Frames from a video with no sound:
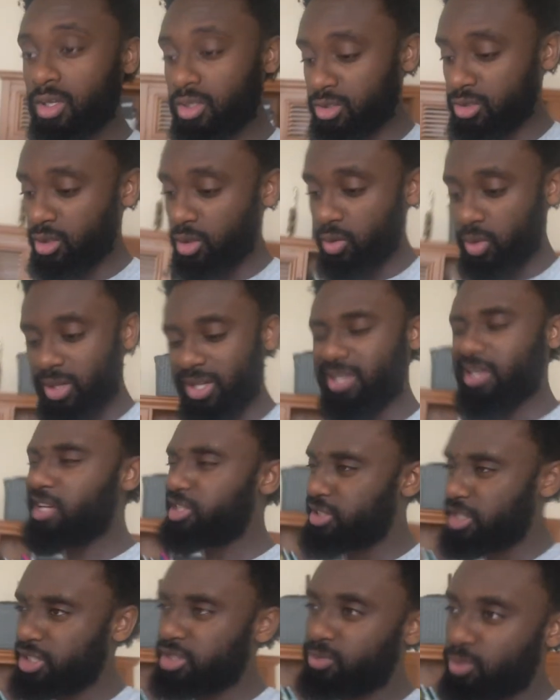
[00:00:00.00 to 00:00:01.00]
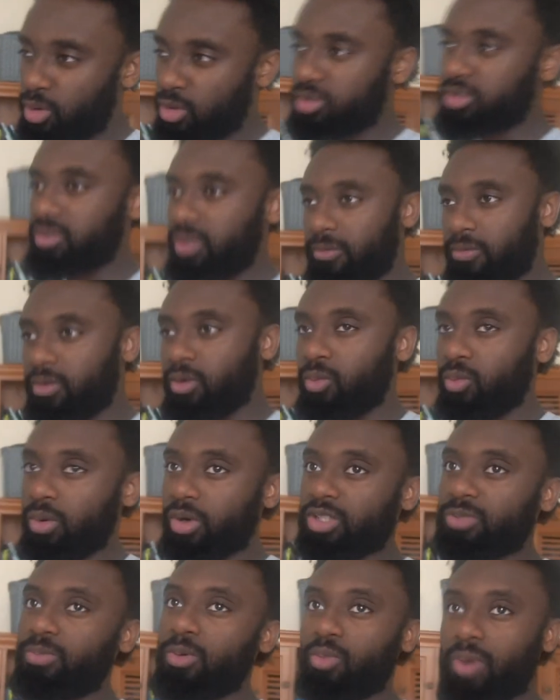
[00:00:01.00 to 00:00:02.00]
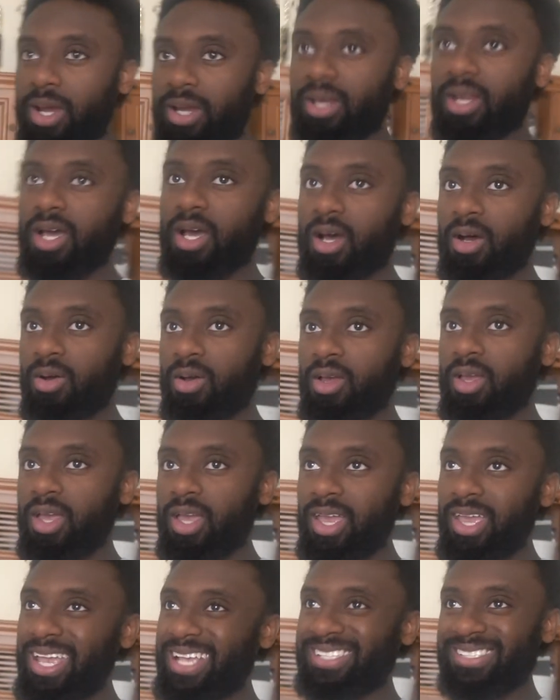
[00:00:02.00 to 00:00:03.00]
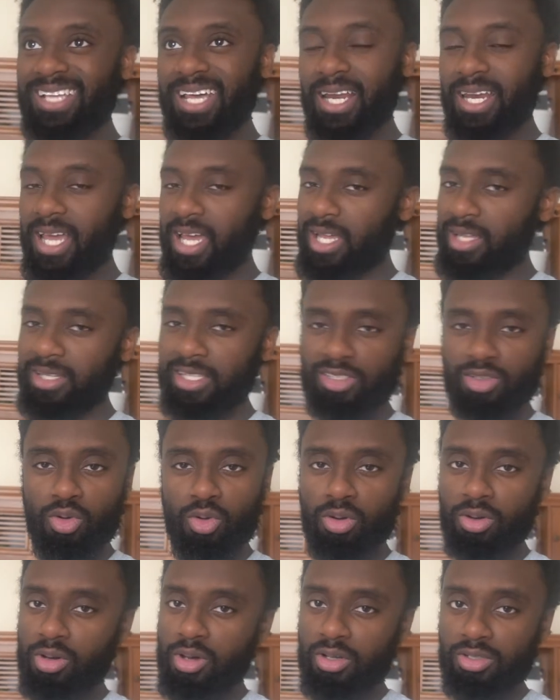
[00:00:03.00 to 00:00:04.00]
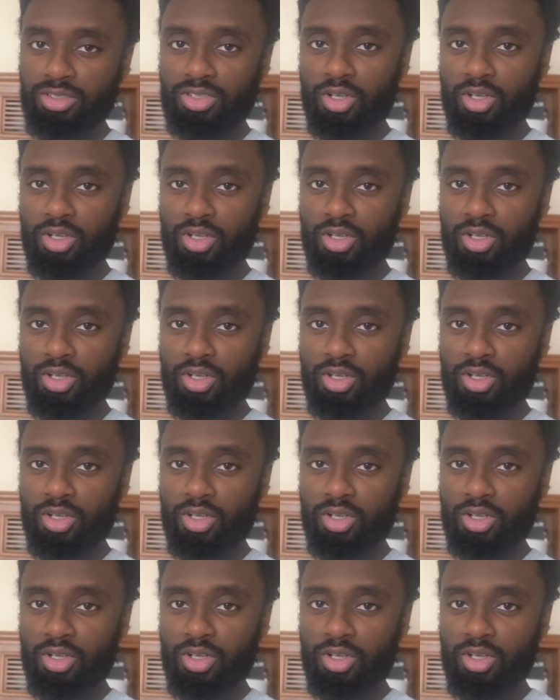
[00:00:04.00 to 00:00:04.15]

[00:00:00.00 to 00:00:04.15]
So it's it's more stuff in the works, but right now it's not a lot that's going on.